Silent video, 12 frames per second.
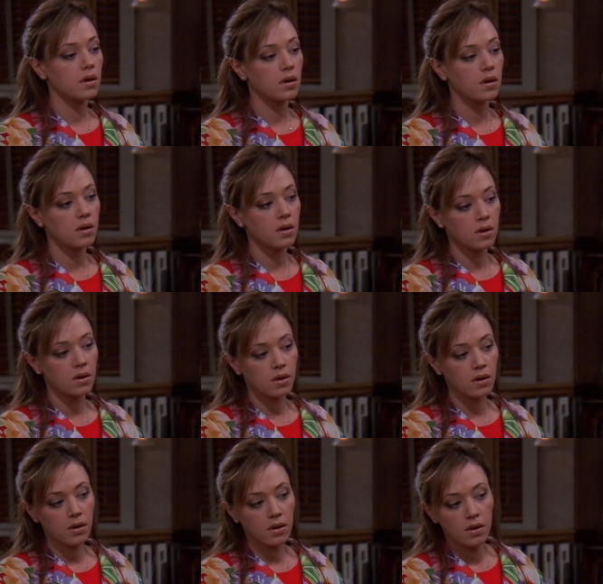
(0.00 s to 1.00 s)

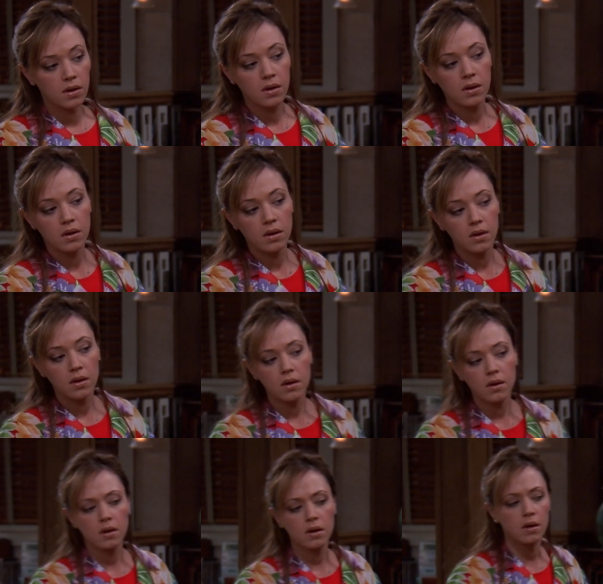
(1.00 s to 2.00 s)

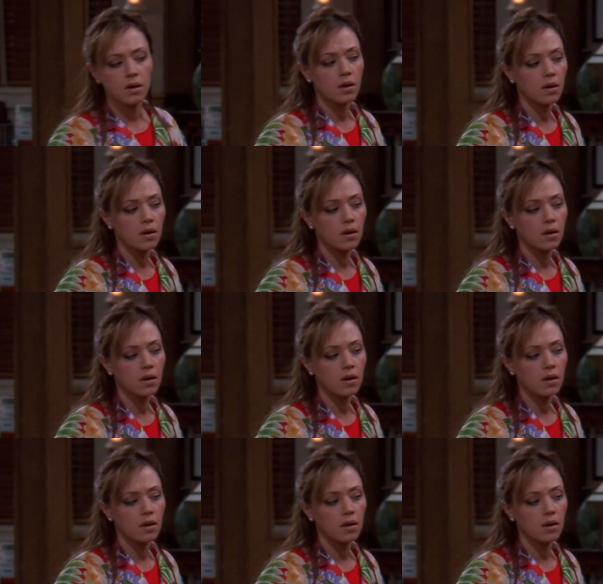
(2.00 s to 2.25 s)
(no one is talking)